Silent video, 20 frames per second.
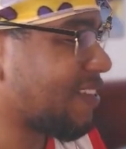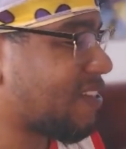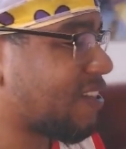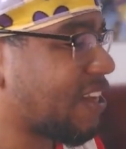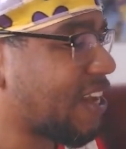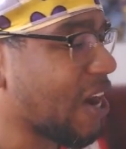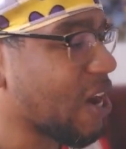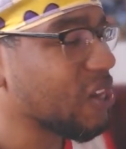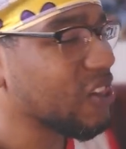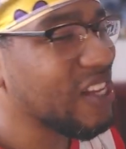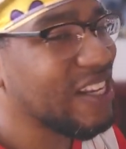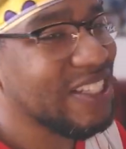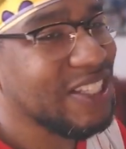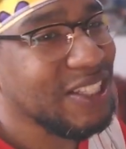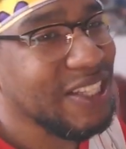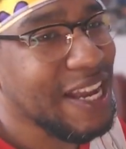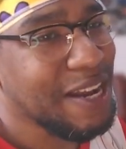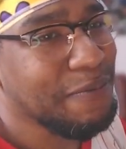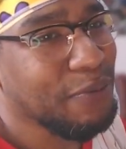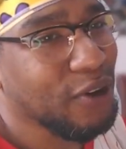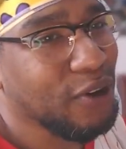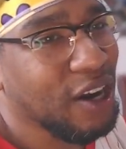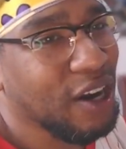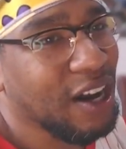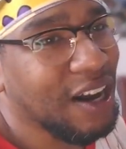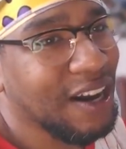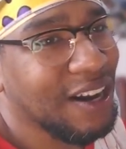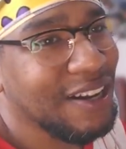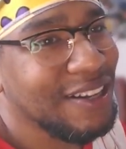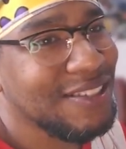this careless? Like,
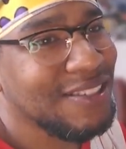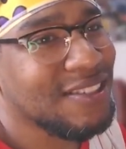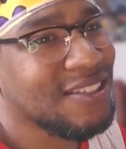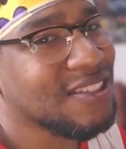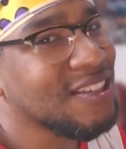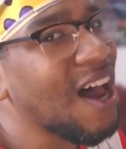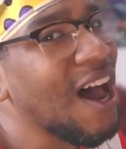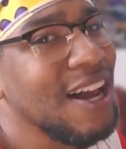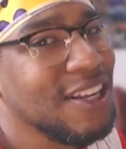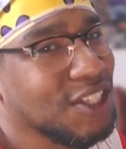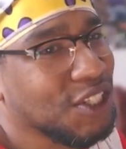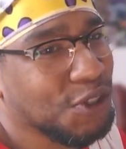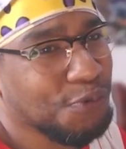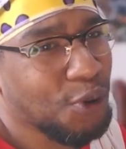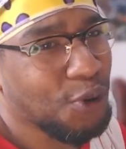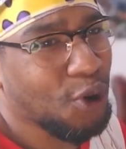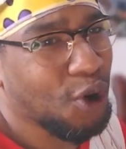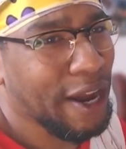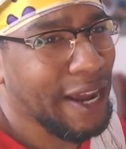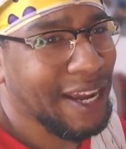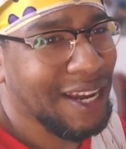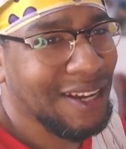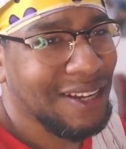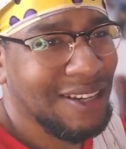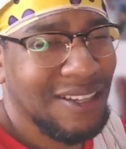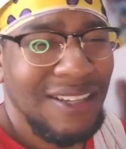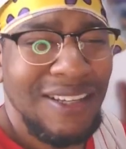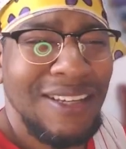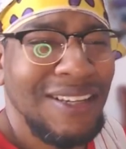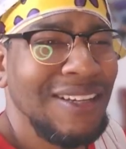bruh. Sus, boy.
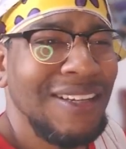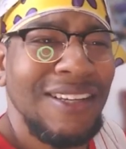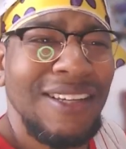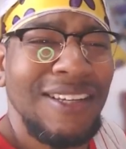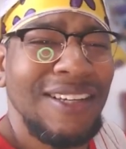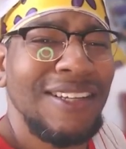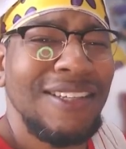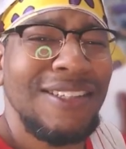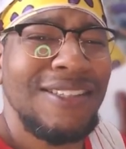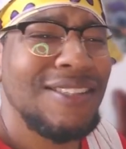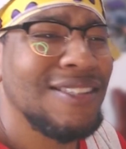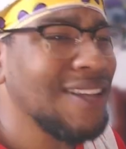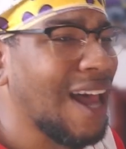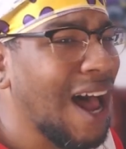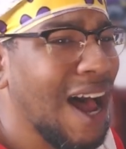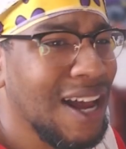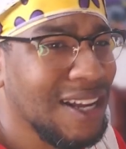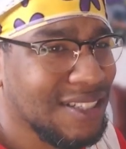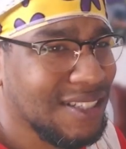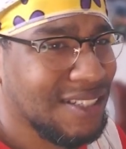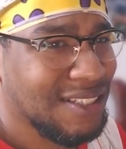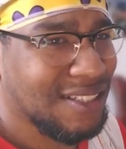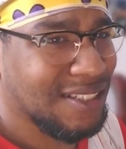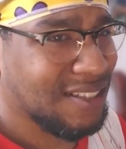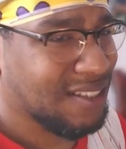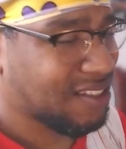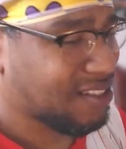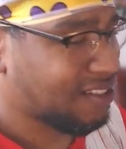Sus.